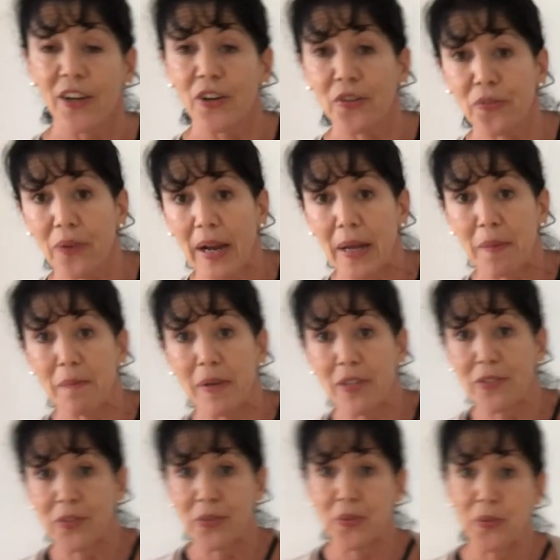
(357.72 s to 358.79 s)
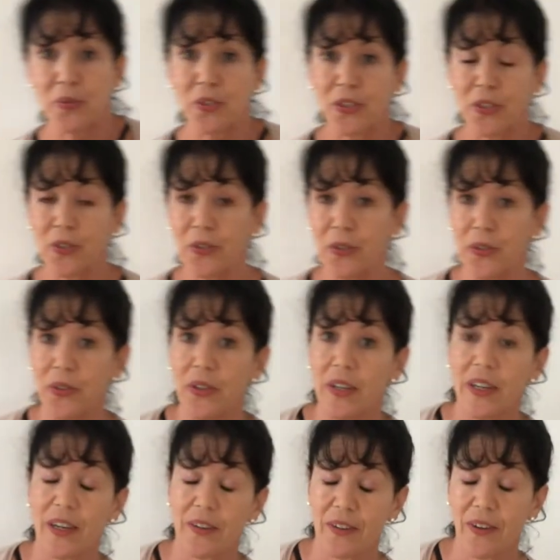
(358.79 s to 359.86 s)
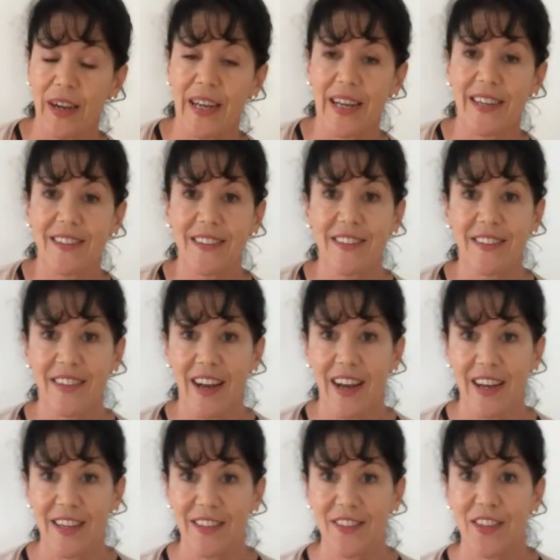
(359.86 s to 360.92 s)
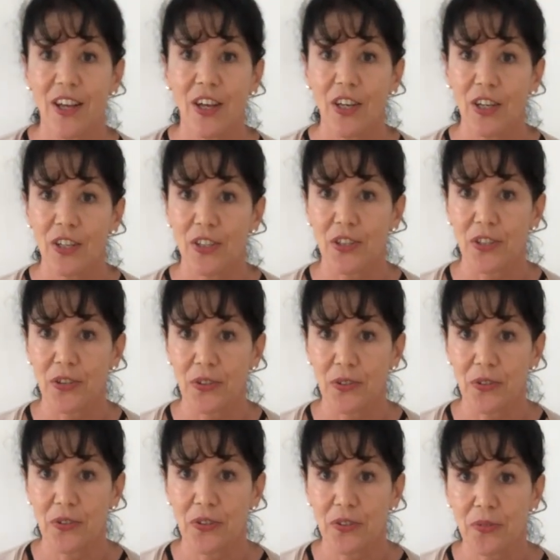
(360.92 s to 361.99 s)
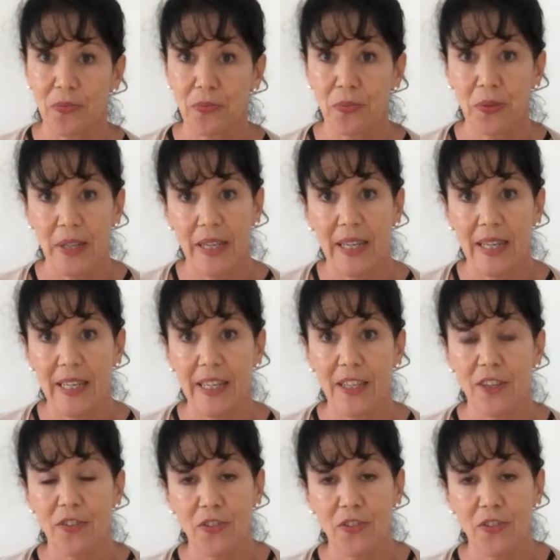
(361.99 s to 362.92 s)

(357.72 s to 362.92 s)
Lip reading: great a great exercise to just really